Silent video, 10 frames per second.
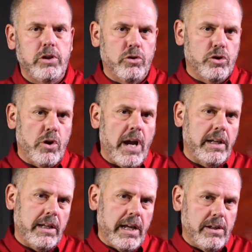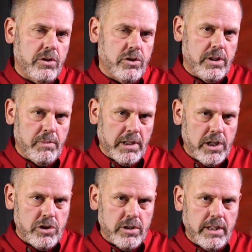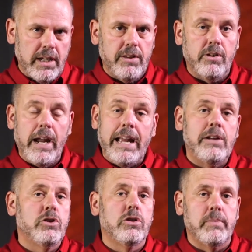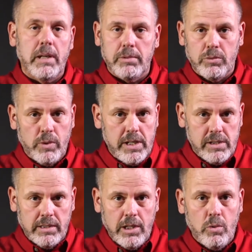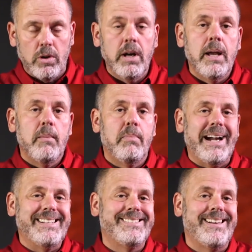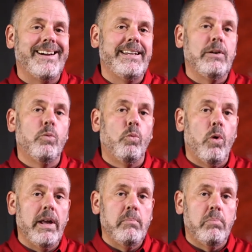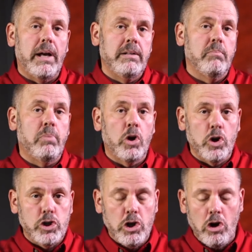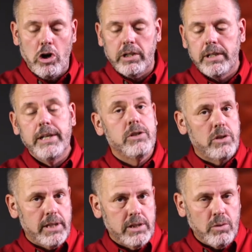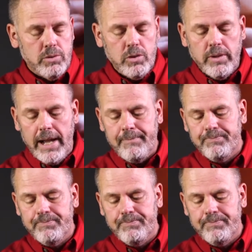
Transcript: your tracking and your stimulation together, and you're going to be able to raise and lower by assigning one button per dog. So let's go do that.